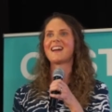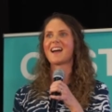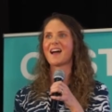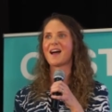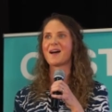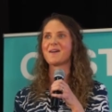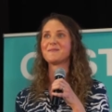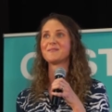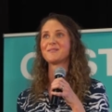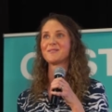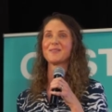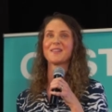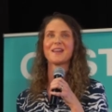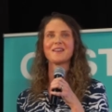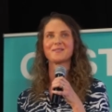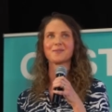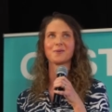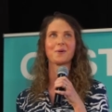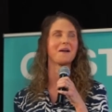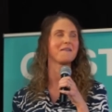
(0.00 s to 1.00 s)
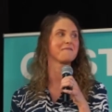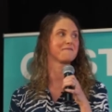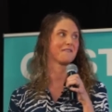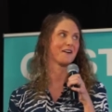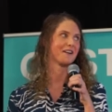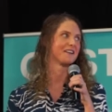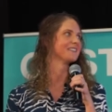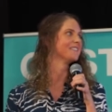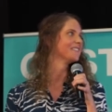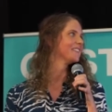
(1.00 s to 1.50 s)
So that's quite
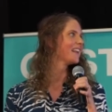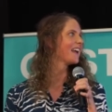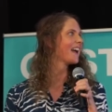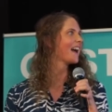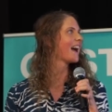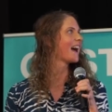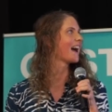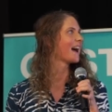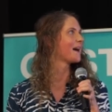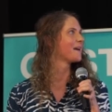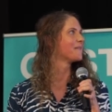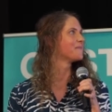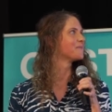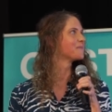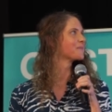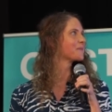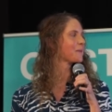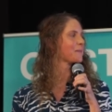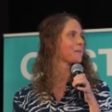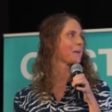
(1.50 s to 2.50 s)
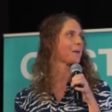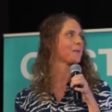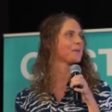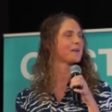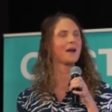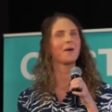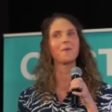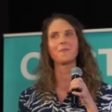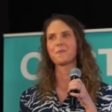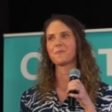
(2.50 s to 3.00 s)
fun. But
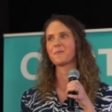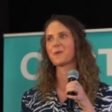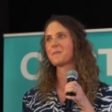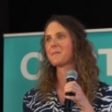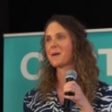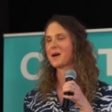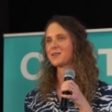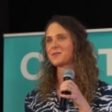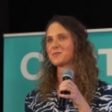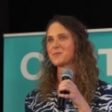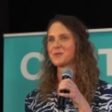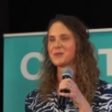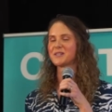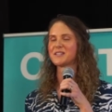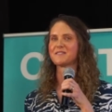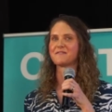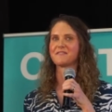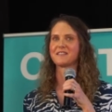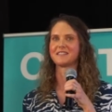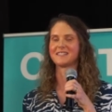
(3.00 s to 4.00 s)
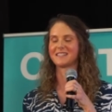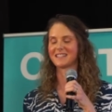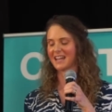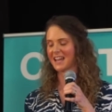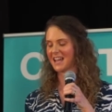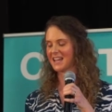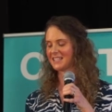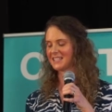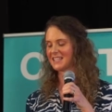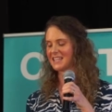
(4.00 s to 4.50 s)
now we're much more
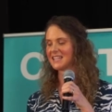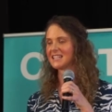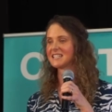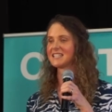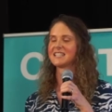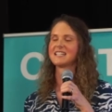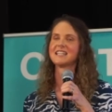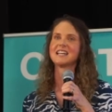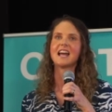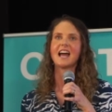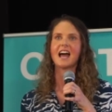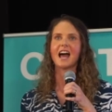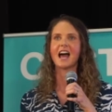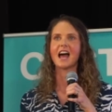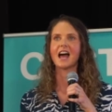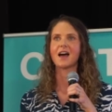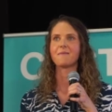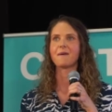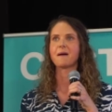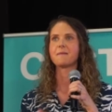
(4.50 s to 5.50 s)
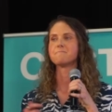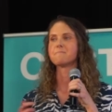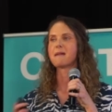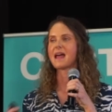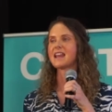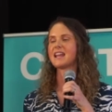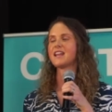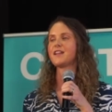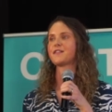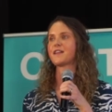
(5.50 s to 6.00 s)
sophisticated, and
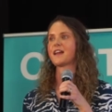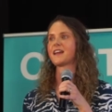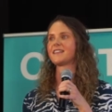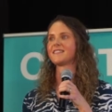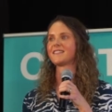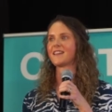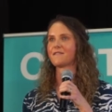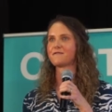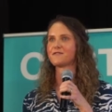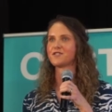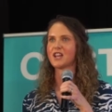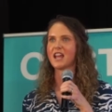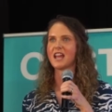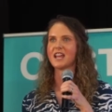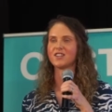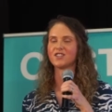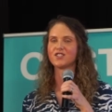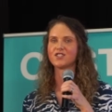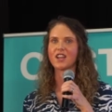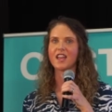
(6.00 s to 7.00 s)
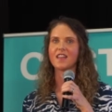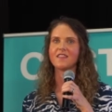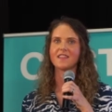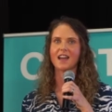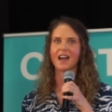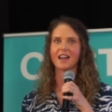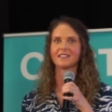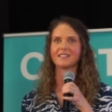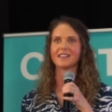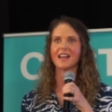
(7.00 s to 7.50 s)
many things have changed in
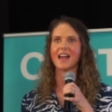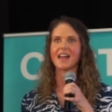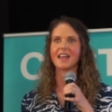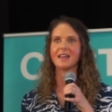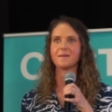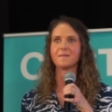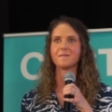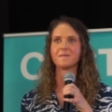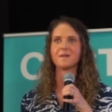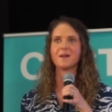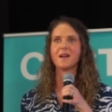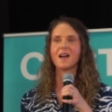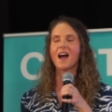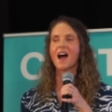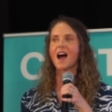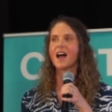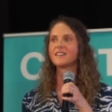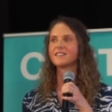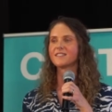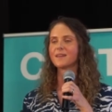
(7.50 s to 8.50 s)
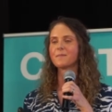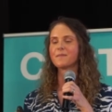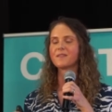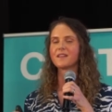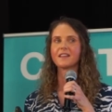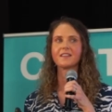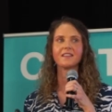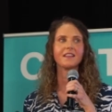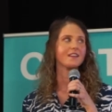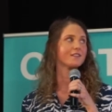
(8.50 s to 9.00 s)
that time. And
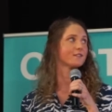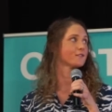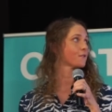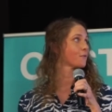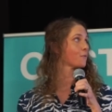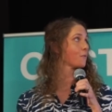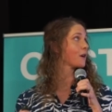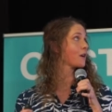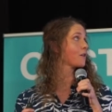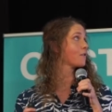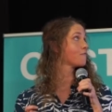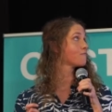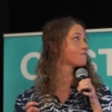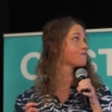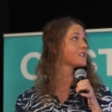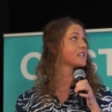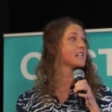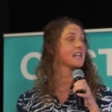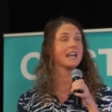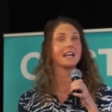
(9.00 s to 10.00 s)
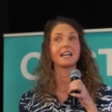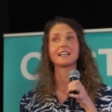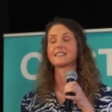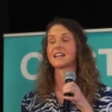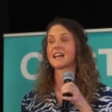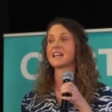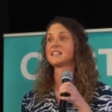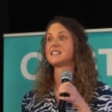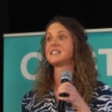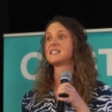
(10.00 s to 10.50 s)
something that we're really
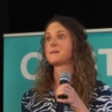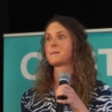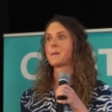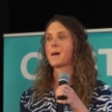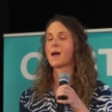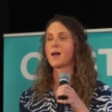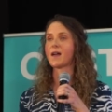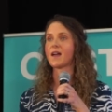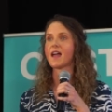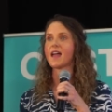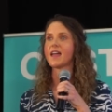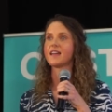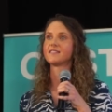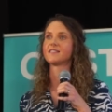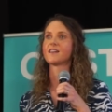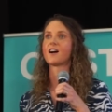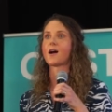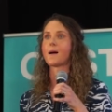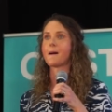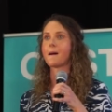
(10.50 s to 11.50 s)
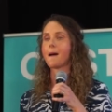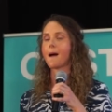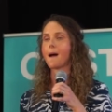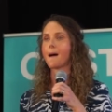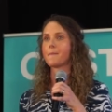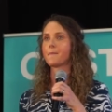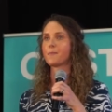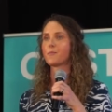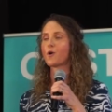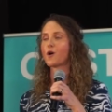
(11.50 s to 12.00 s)
excited about is
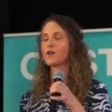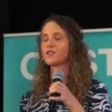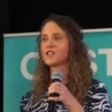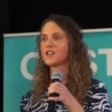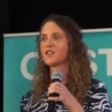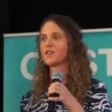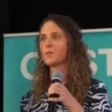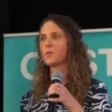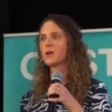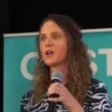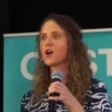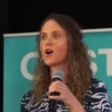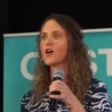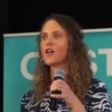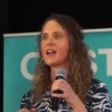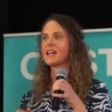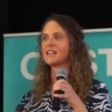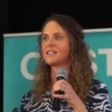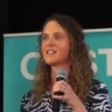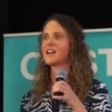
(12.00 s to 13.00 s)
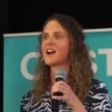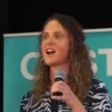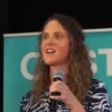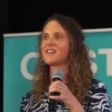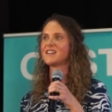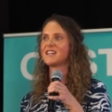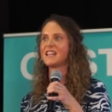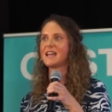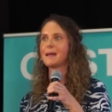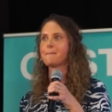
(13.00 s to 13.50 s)
our project that we call
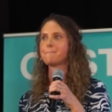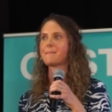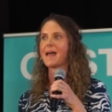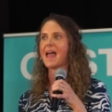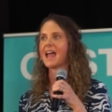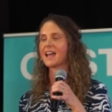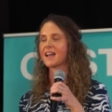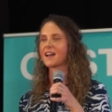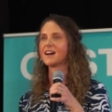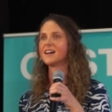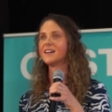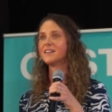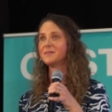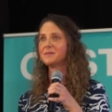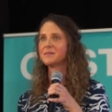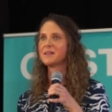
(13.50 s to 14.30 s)
internally Becca,